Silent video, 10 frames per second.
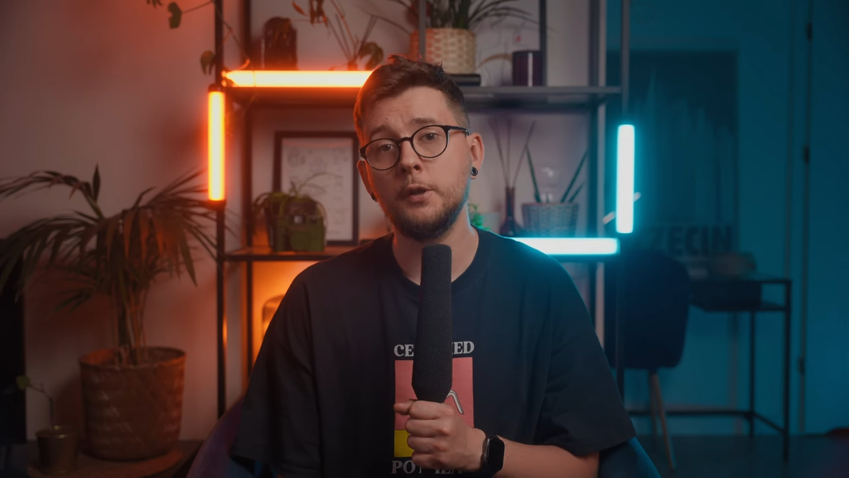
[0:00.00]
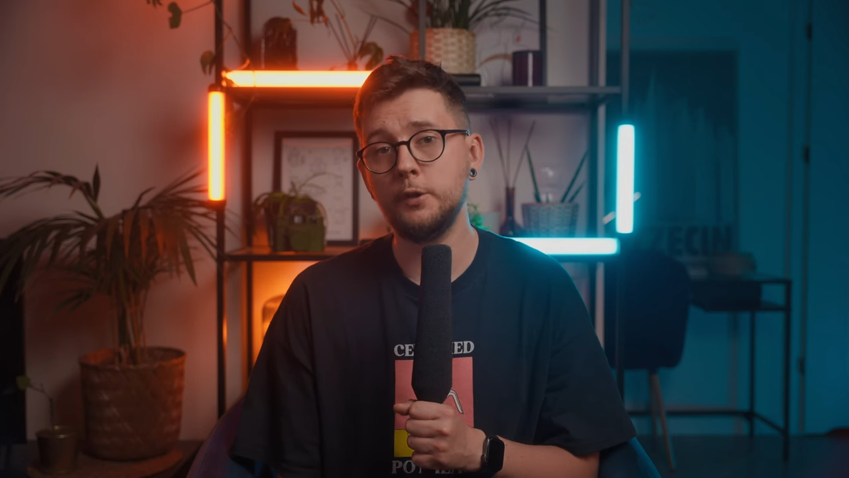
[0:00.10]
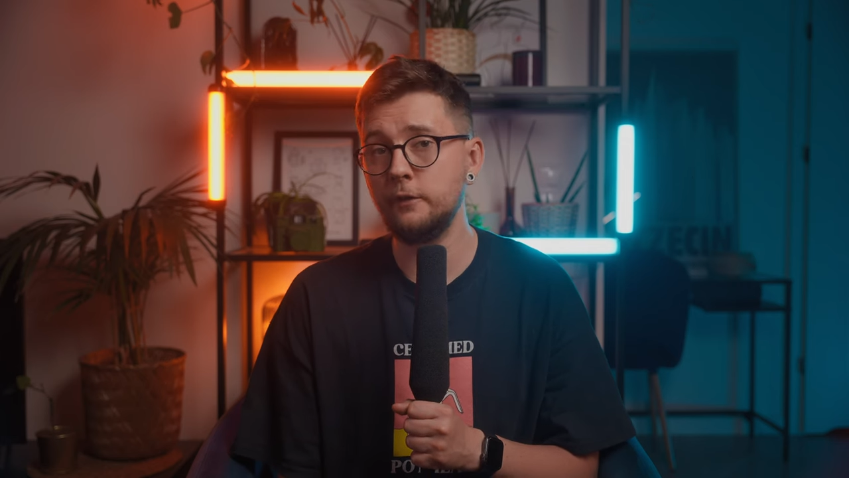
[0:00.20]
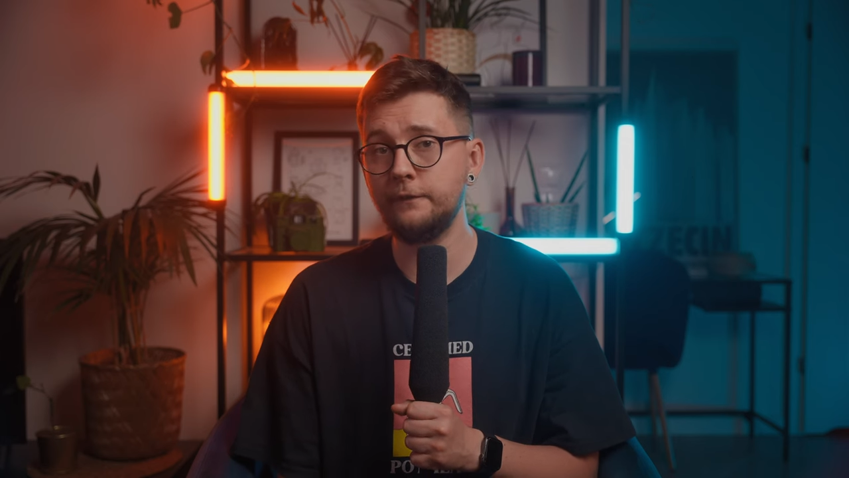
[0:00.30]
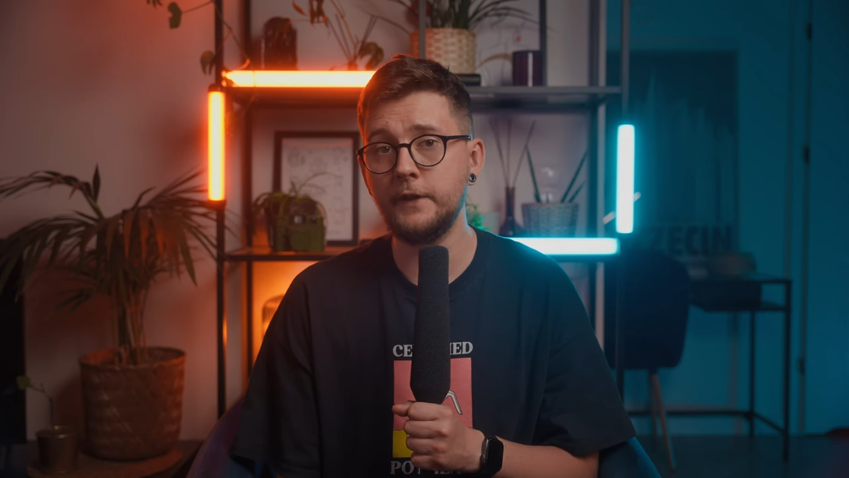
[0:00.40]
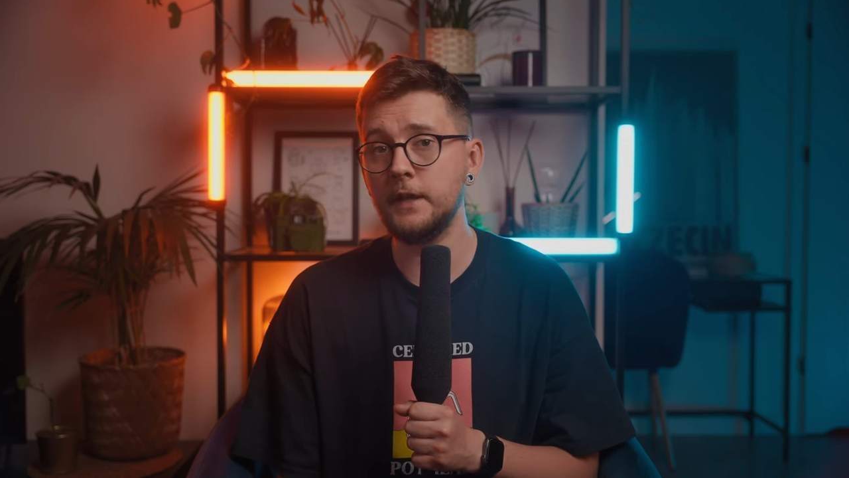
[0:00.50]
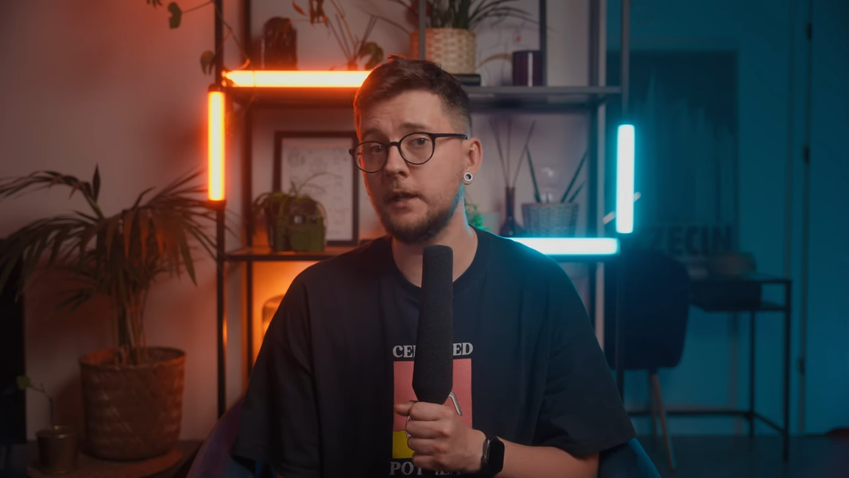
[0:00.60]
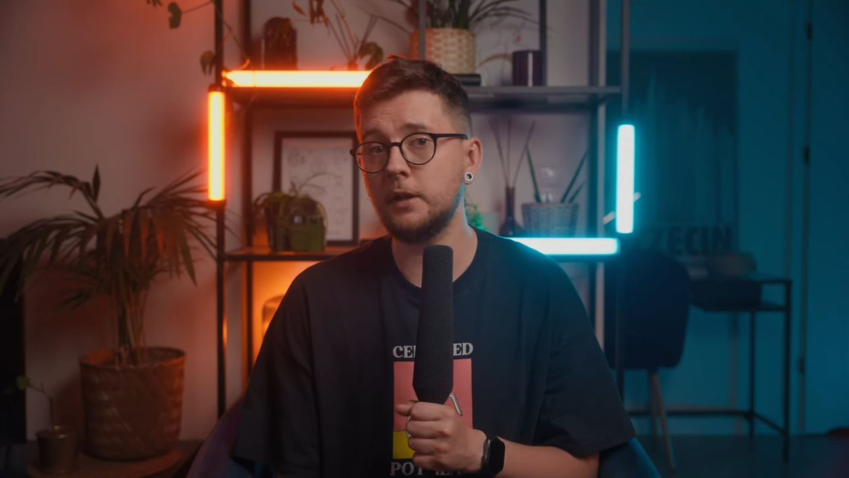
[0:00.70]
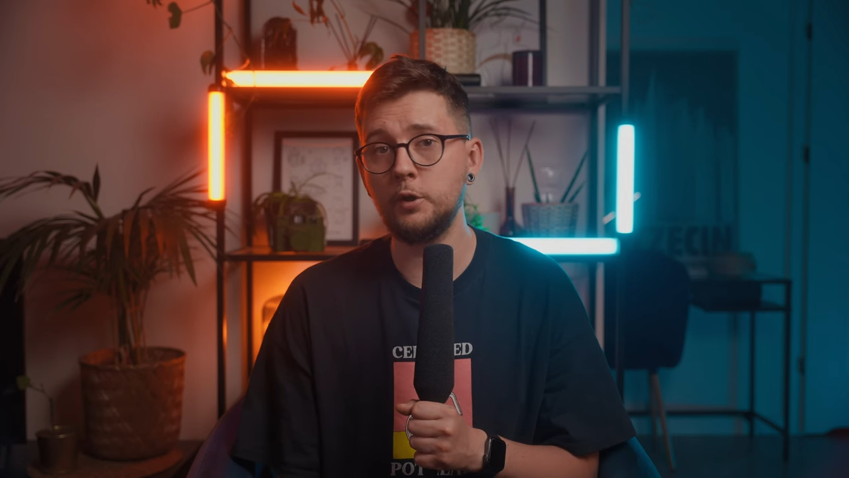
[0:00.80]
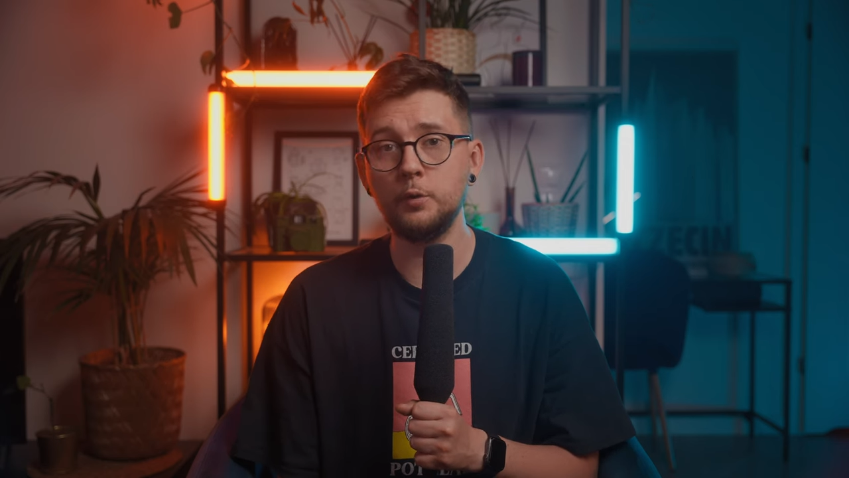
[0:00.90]
you think
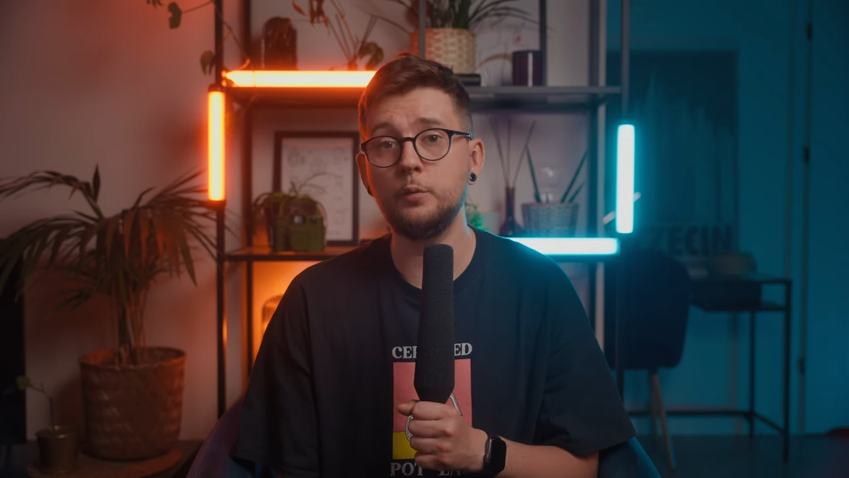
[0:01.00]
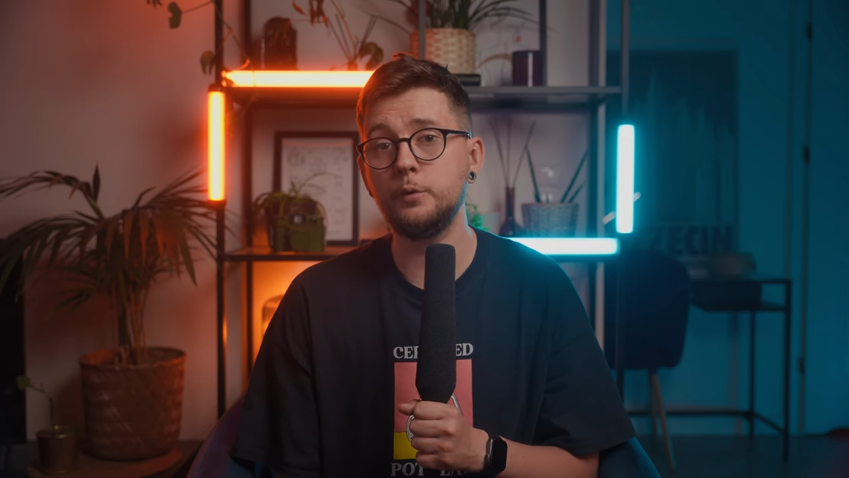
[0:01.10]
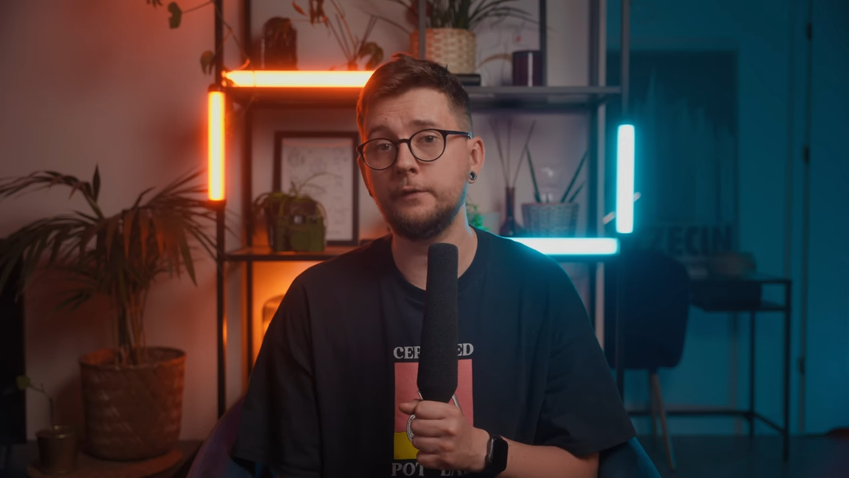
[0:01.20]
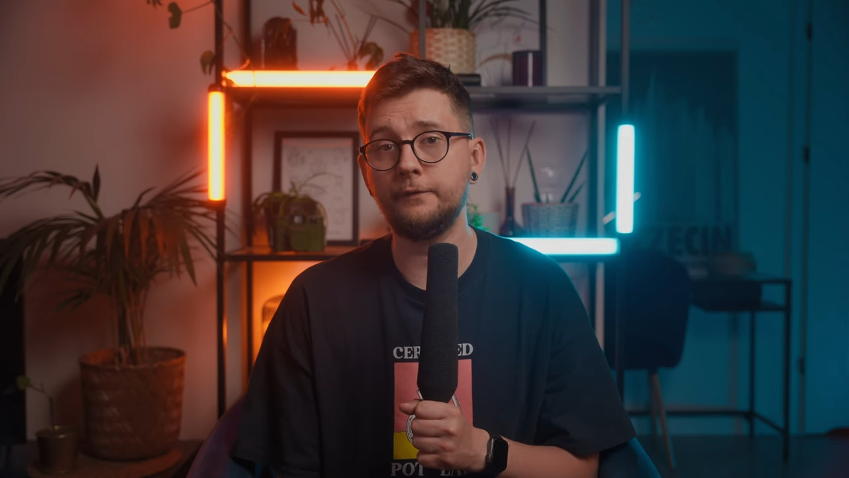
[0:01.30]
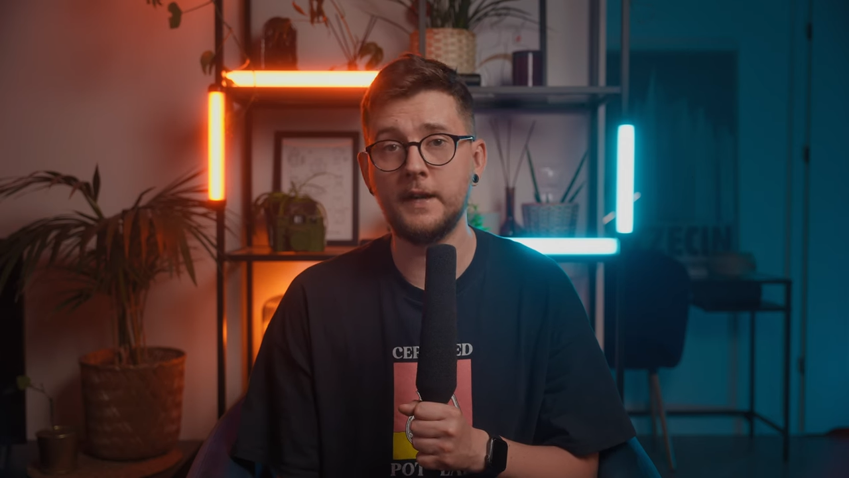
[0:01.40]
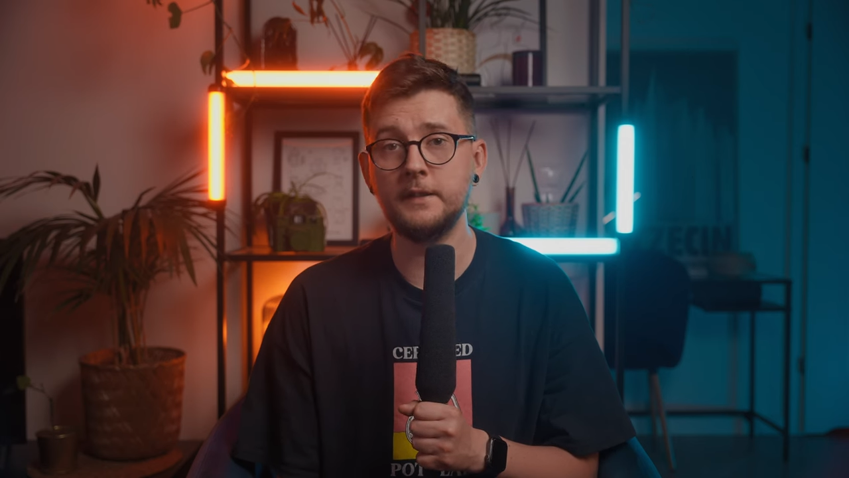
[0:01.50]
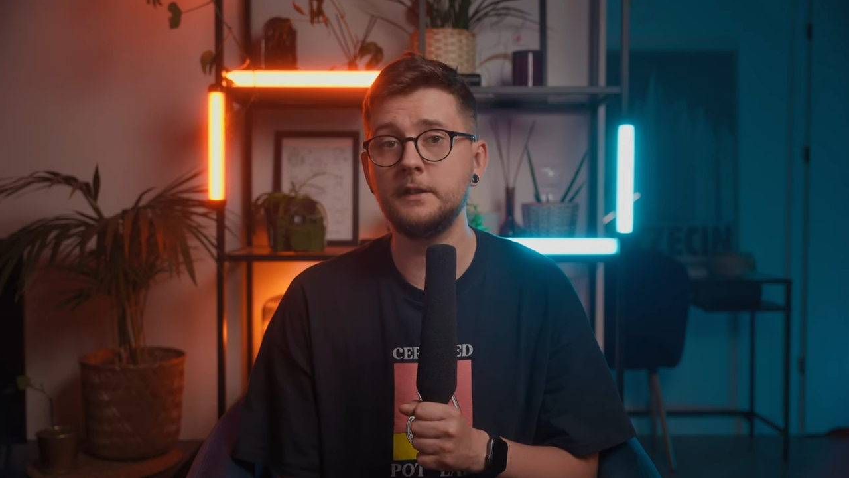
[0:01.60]
you would find